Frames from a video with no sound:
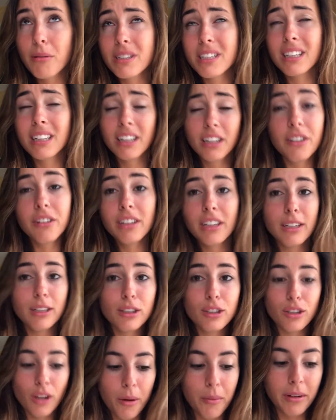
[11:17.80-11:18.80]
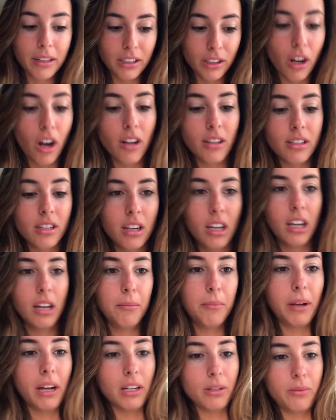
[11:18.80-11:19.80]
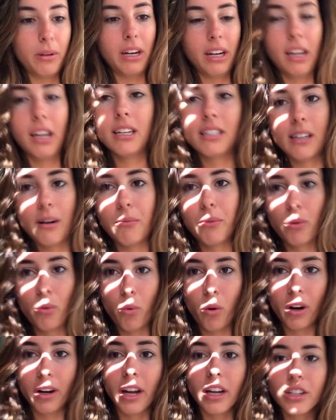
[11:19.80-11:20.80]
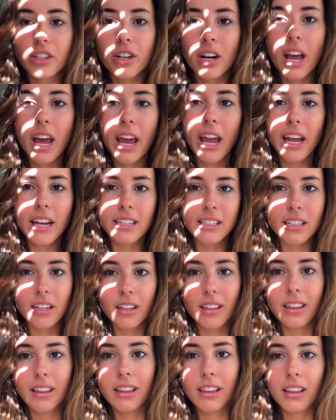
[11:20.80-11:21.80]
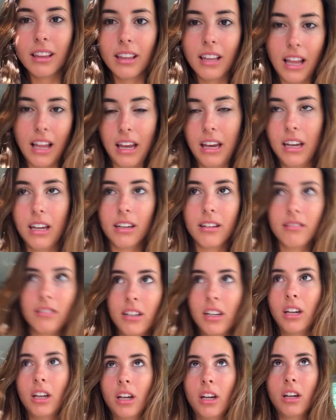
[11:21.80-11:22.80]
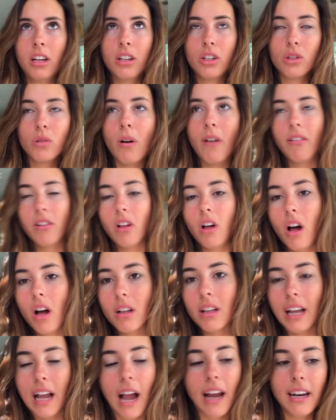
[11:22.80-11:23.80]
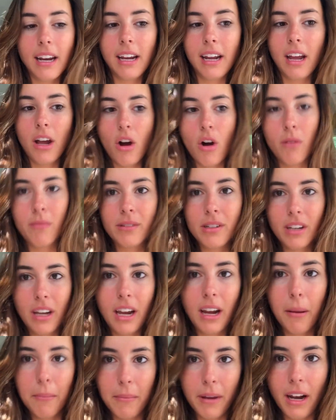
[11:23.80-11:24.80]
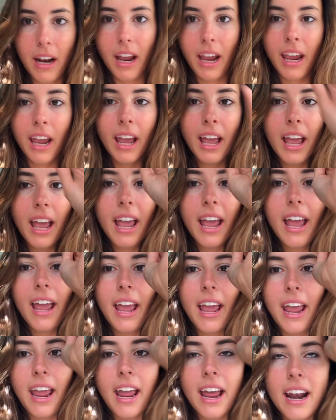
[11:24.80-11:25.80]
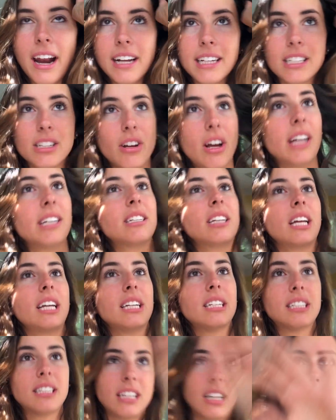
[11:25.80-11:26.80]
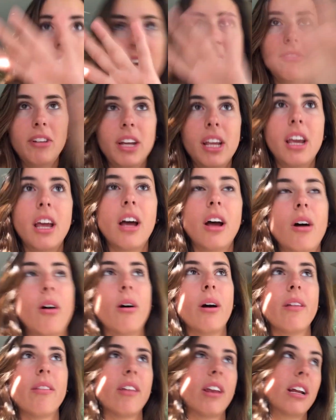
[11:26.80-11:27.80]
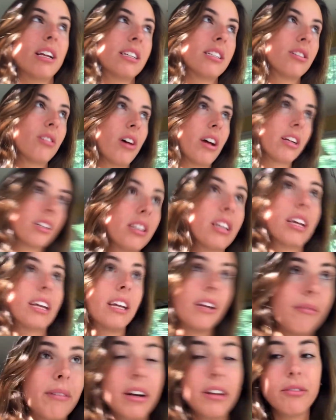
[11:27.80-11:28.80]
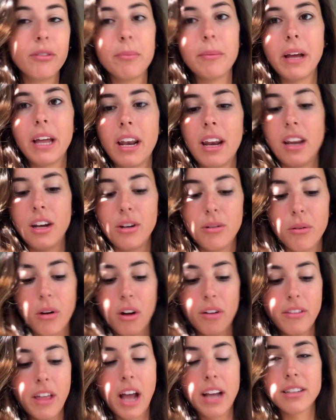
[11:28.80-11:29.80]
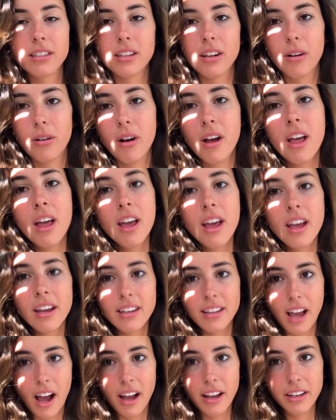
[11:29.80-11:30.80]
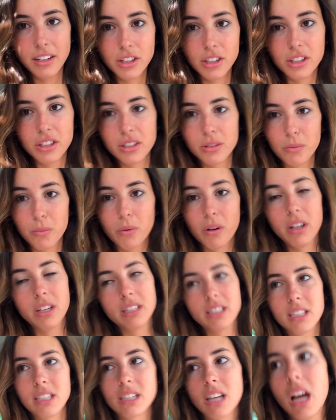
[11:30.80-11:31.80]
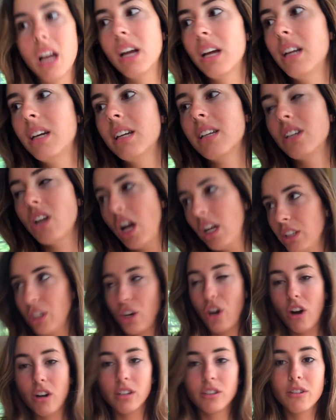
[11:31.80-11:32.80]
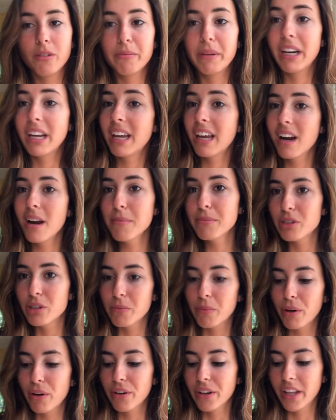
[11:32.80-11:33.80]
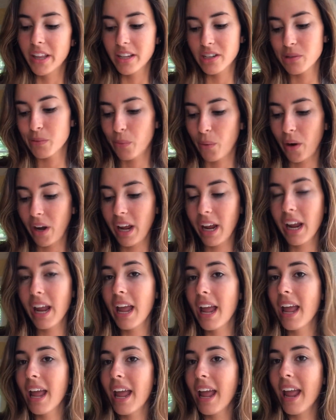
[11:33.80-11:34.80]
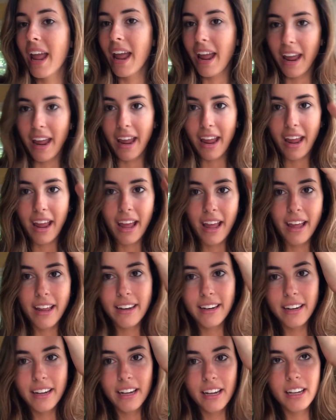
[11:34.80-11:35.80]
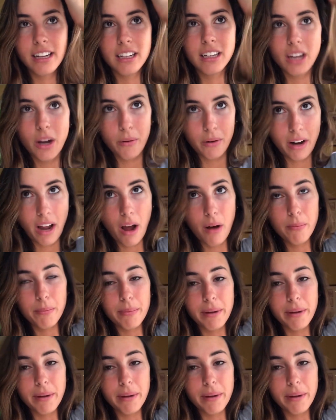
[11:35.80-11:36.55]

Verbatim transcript: I was literally so exhausted because we didn't get done with work yesterday until like twelve o'clock. Like I didn't get home till like midnight. And I still had to like send out a video, and then I still had to like get ready for bed and do all of that. So yeah, it just was not in the cards for me to get up super early this morning and go work out.